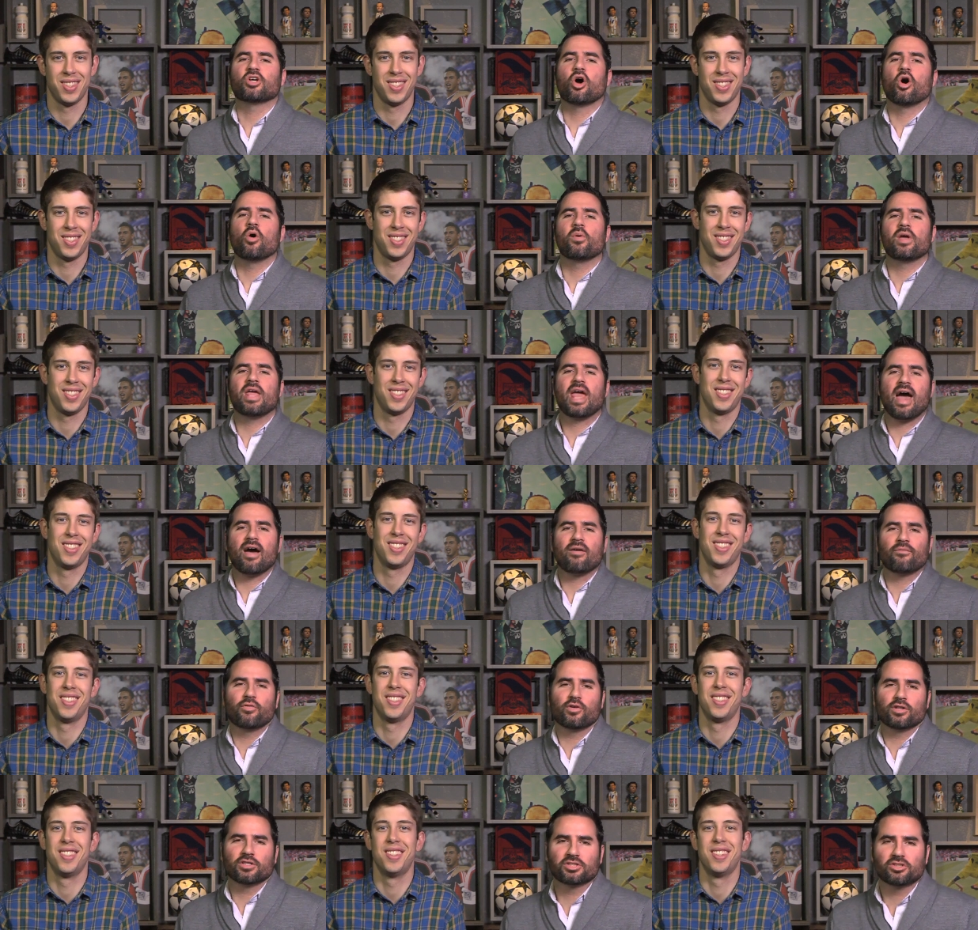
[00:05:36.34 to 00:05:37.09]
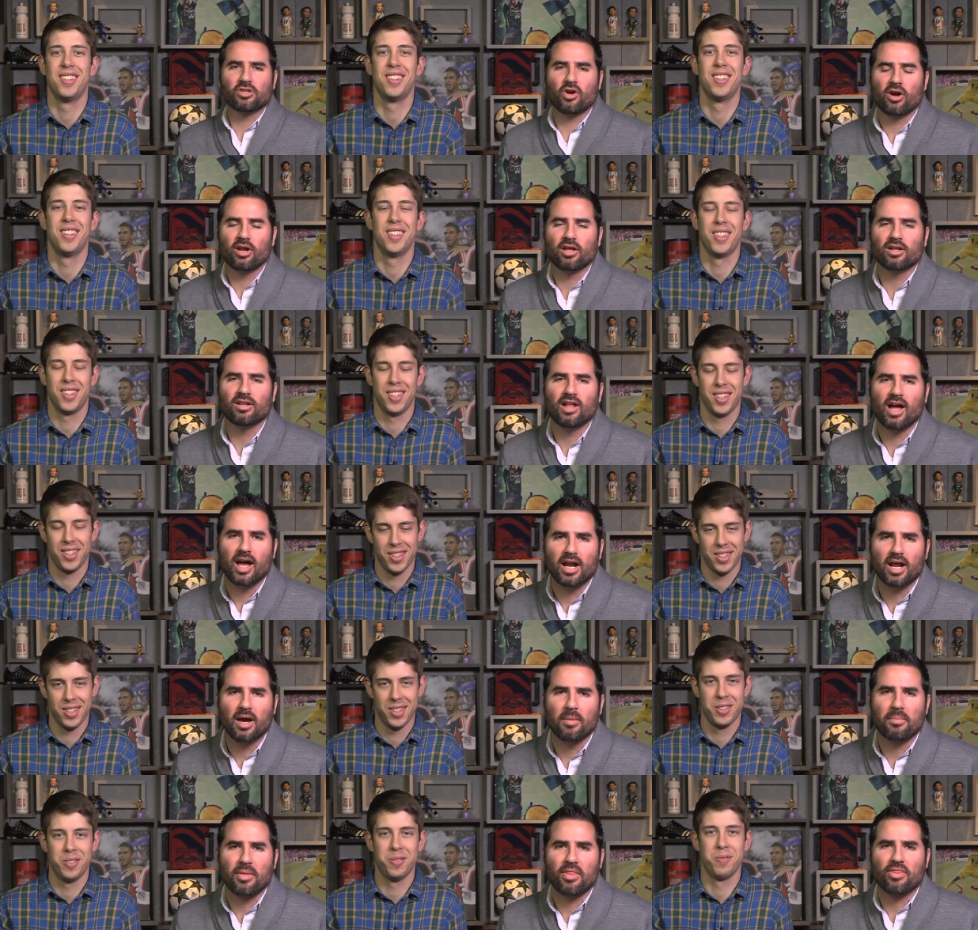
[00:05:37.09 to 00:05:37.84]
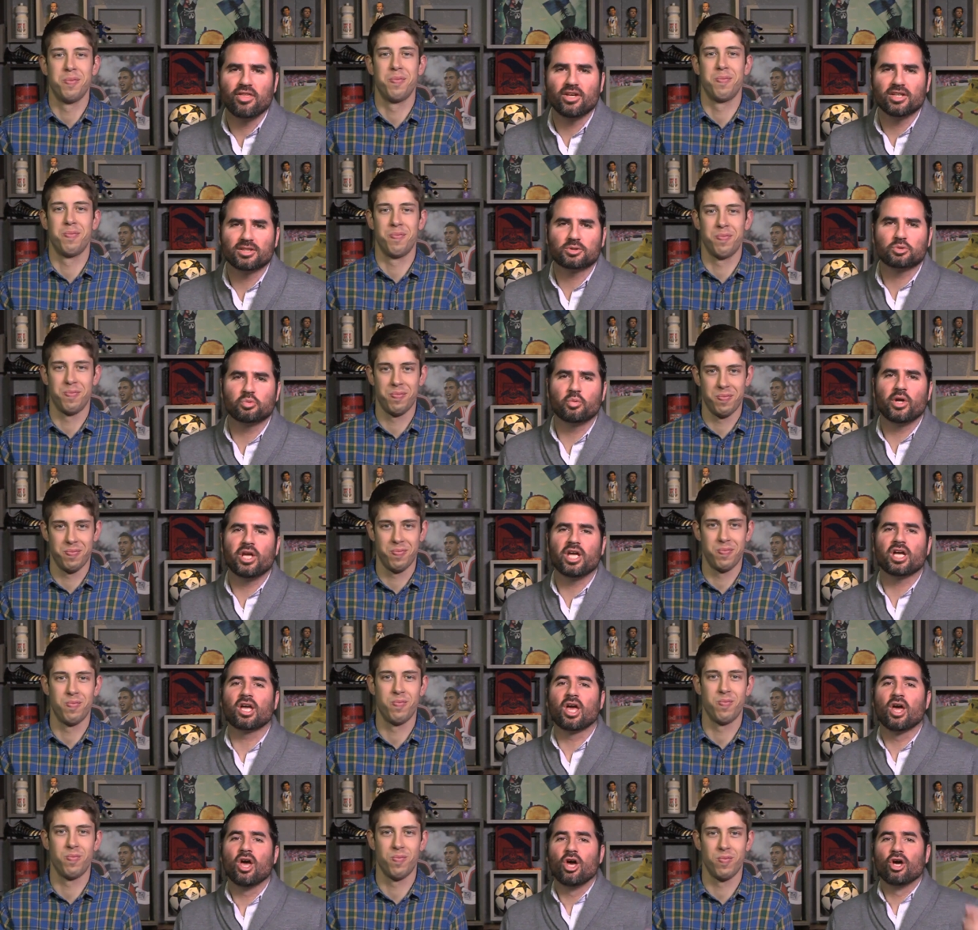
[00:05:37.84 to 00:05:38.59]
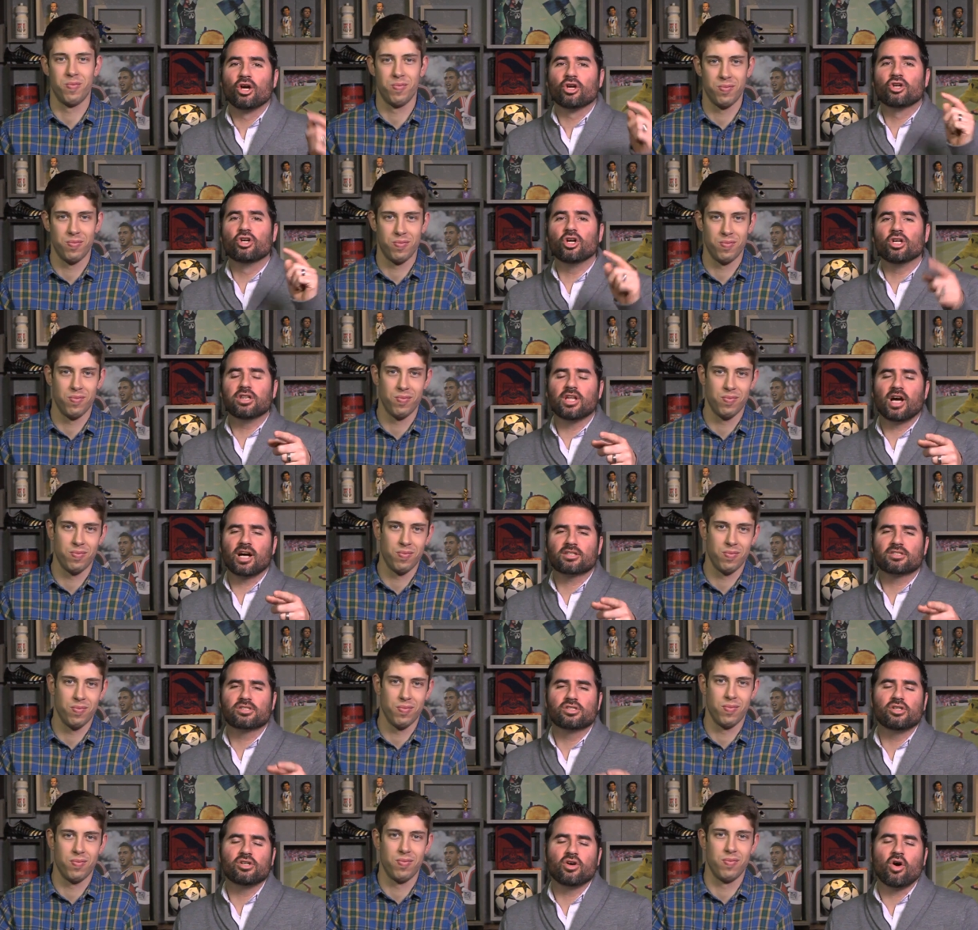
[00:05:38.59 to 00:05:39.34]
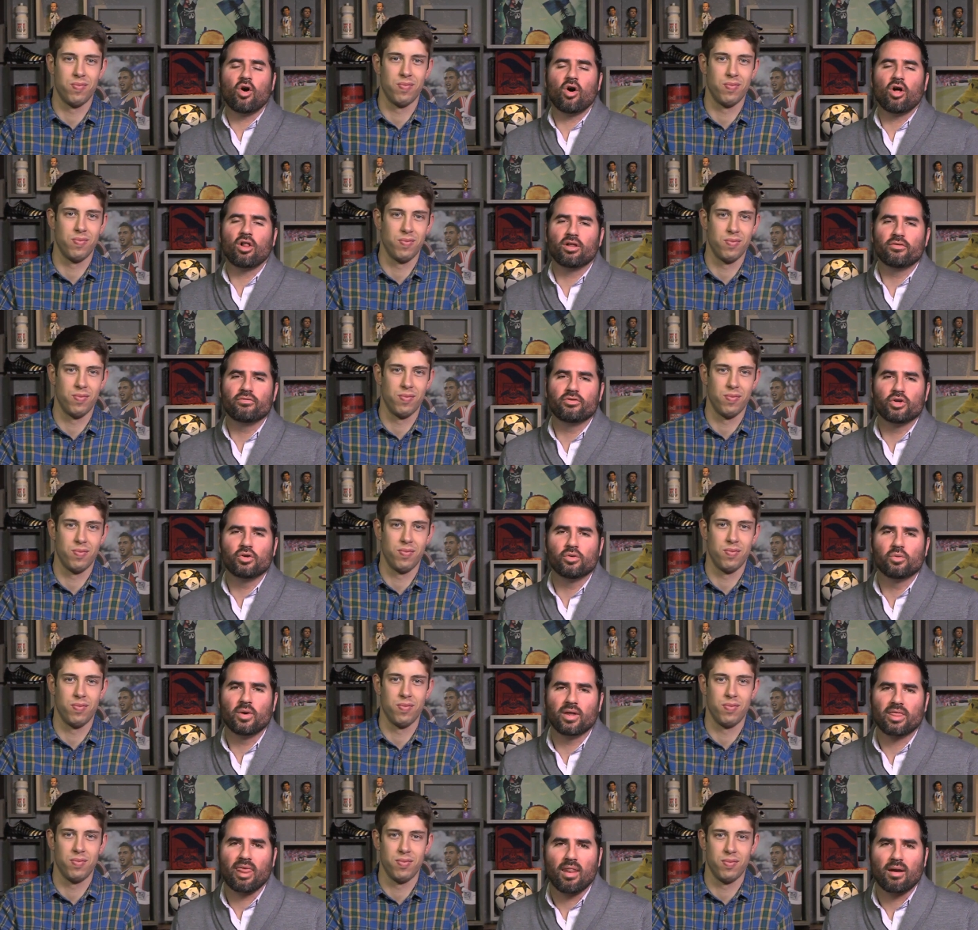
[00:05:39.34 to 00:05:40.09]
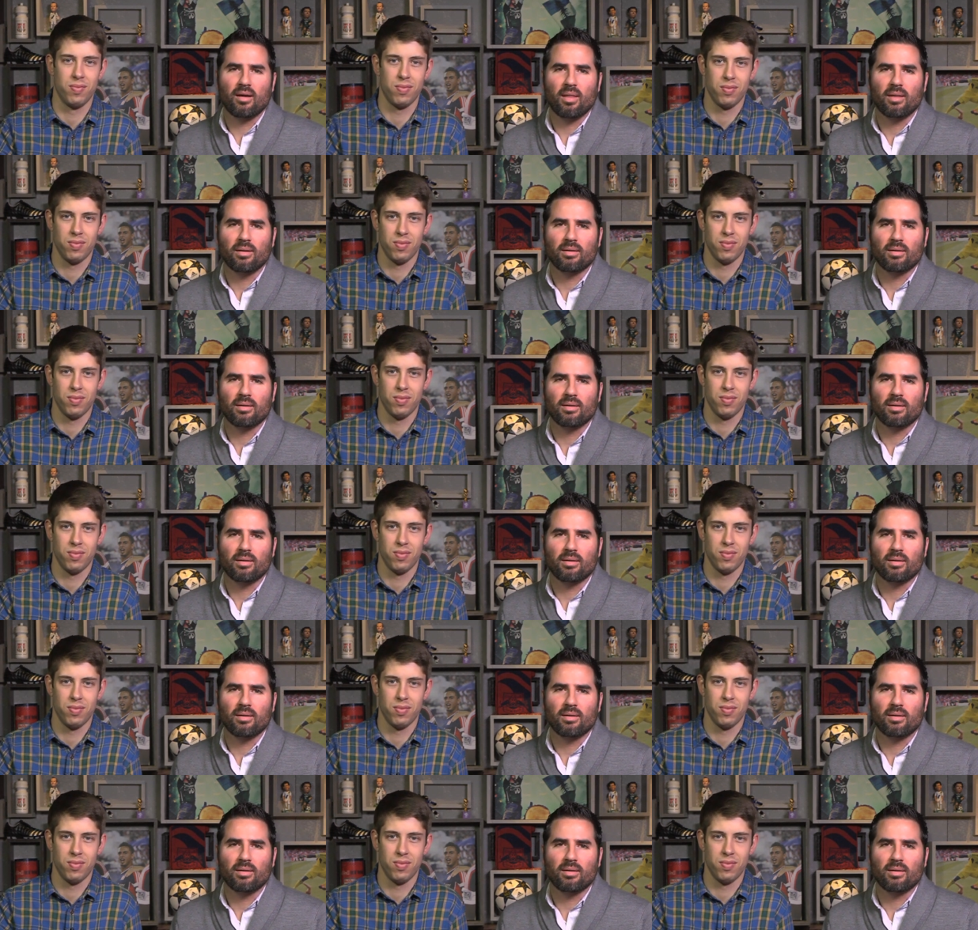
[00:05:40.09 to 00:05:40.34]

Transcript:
Speaker 1: all we have for starting lineup this week. Good luck to all of you with it.